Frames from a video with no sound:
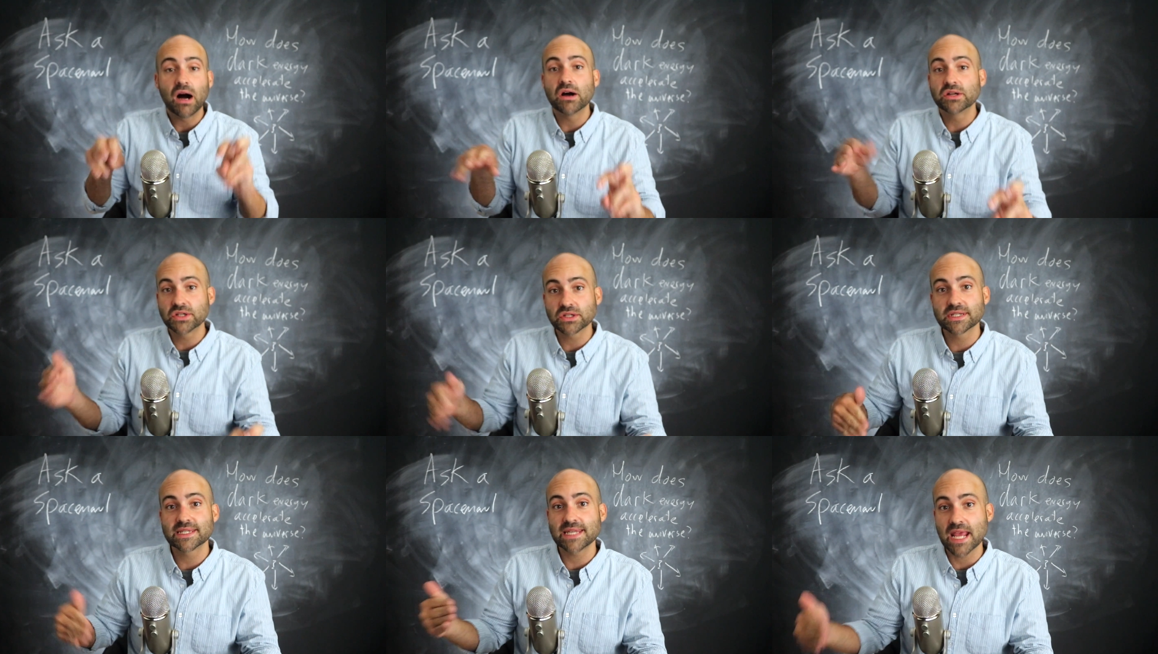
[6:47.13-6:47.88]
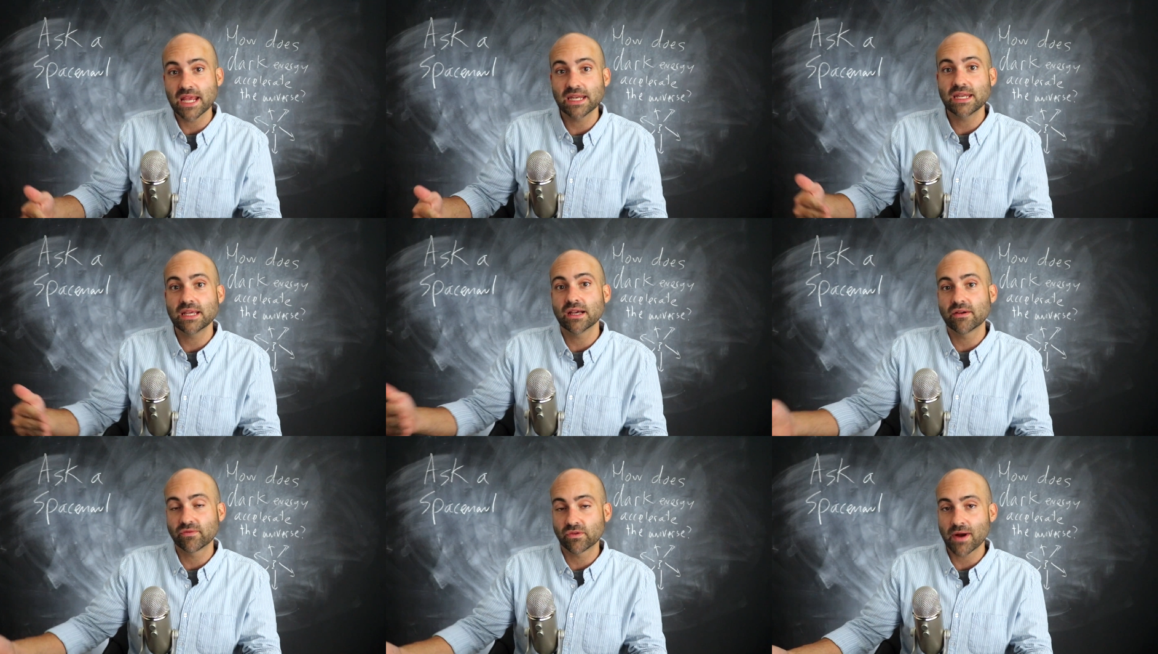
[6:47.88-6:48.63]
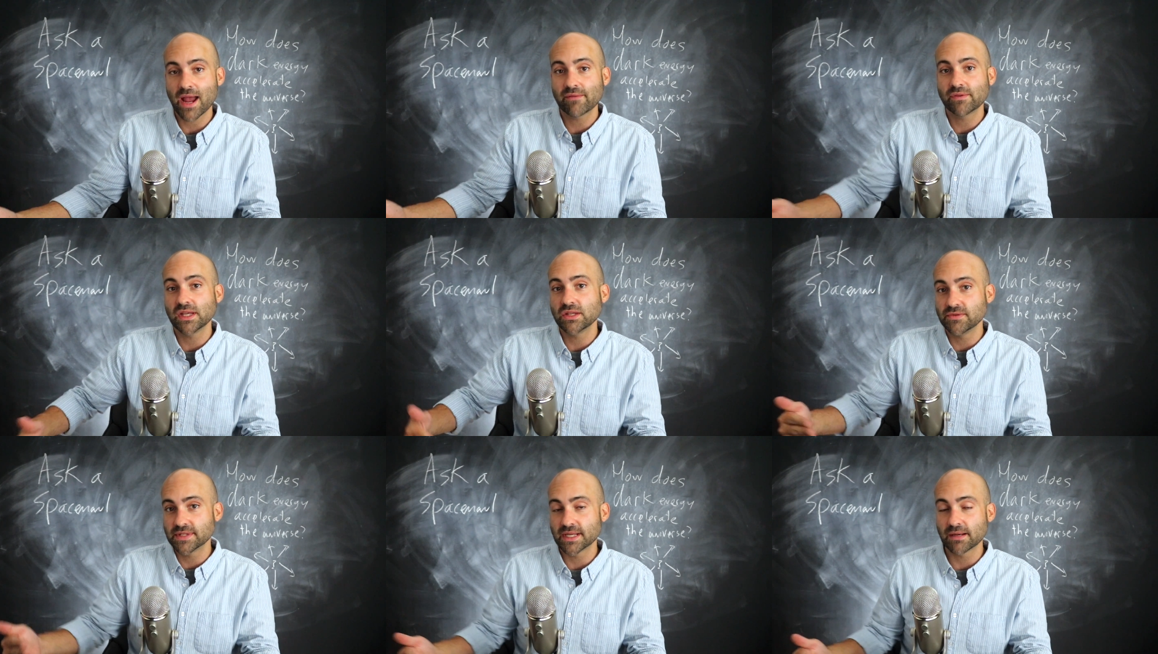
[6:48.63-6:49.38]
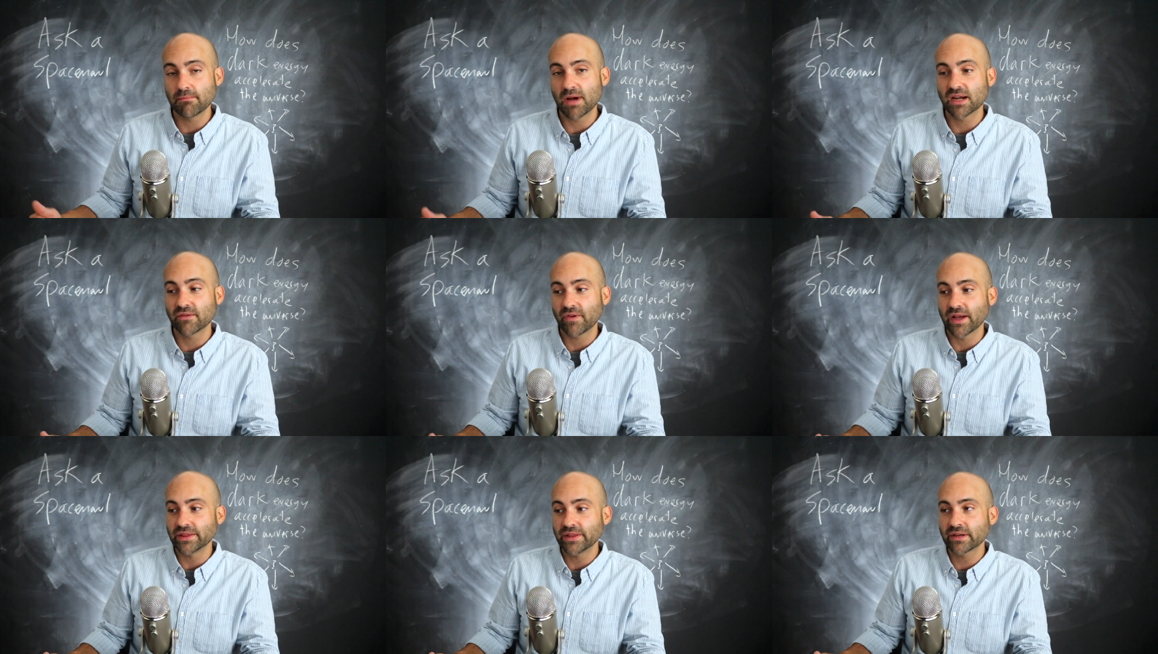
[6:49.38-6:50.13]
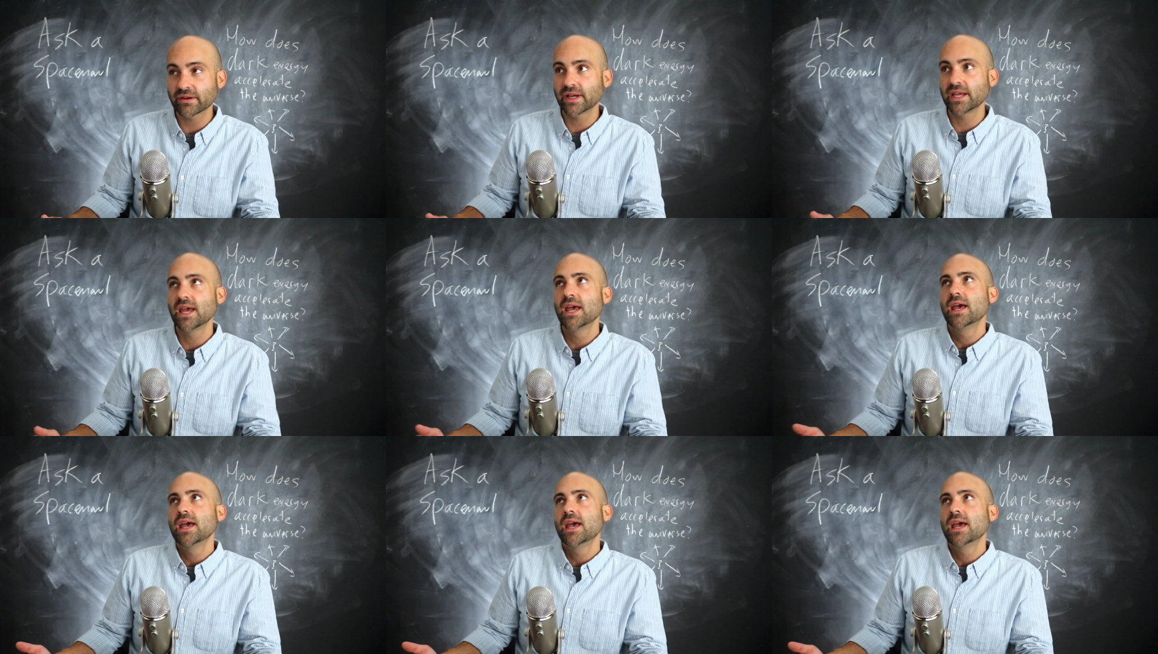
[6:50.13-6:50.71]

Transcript: understanding of gravity using a modified theory,